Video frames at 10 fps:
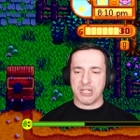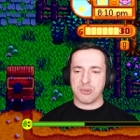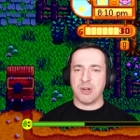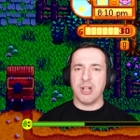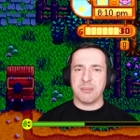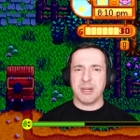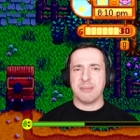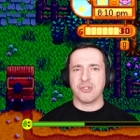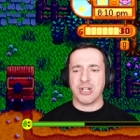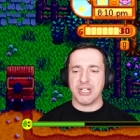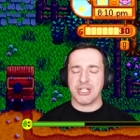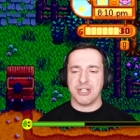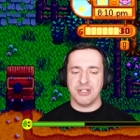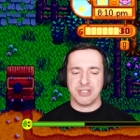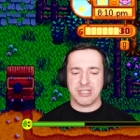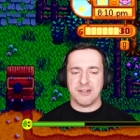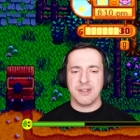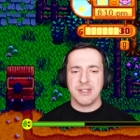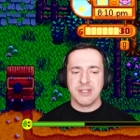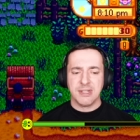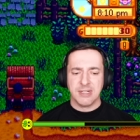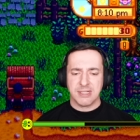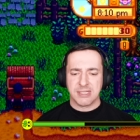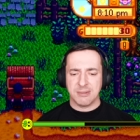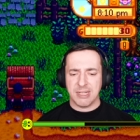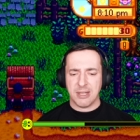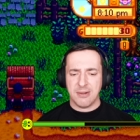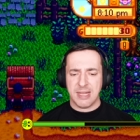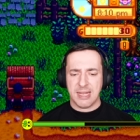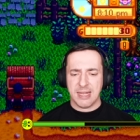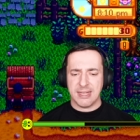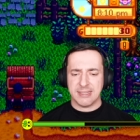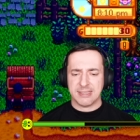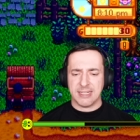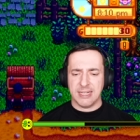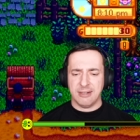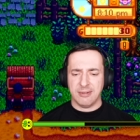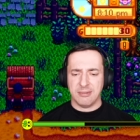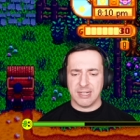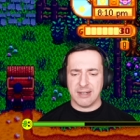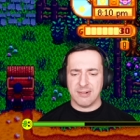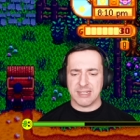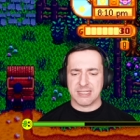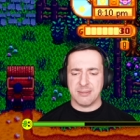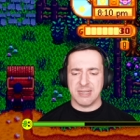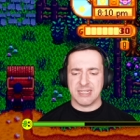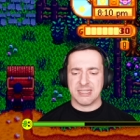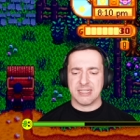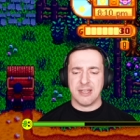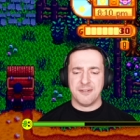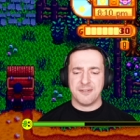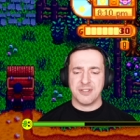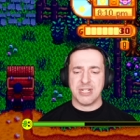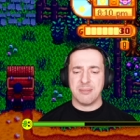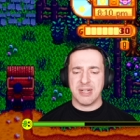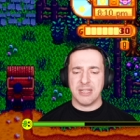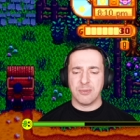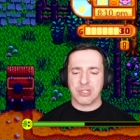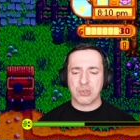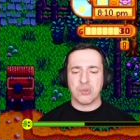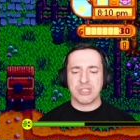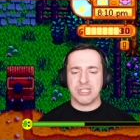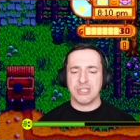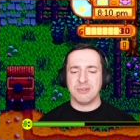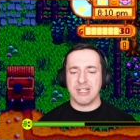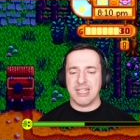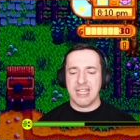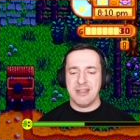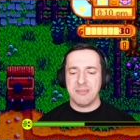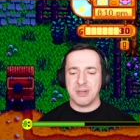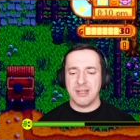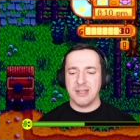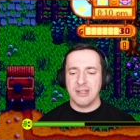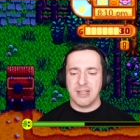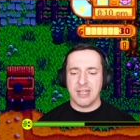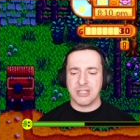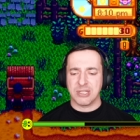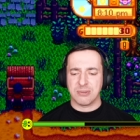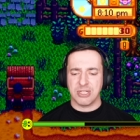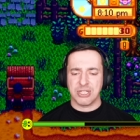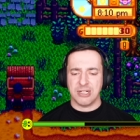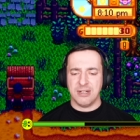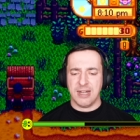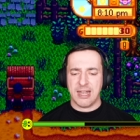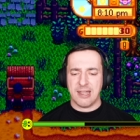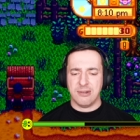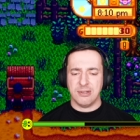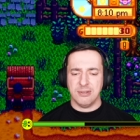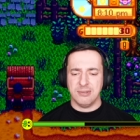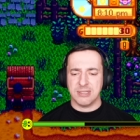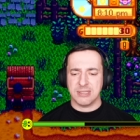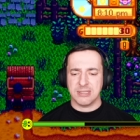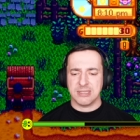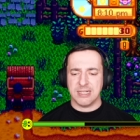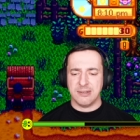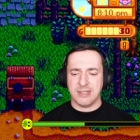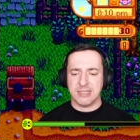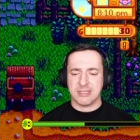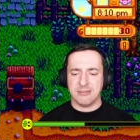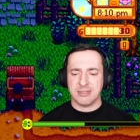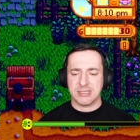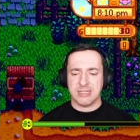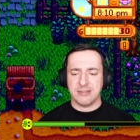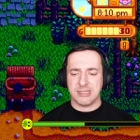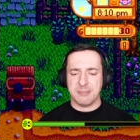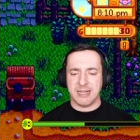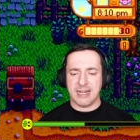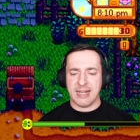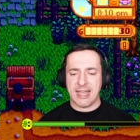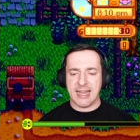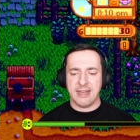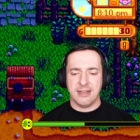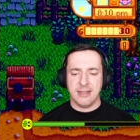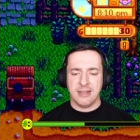much work, but I'm trying to show you stuff. So we can go here and say we want to get rid of some of this stuff. Generally, the resources you want to keep, but I just want to show you how you would sell these. So we'll sell this bit of clay,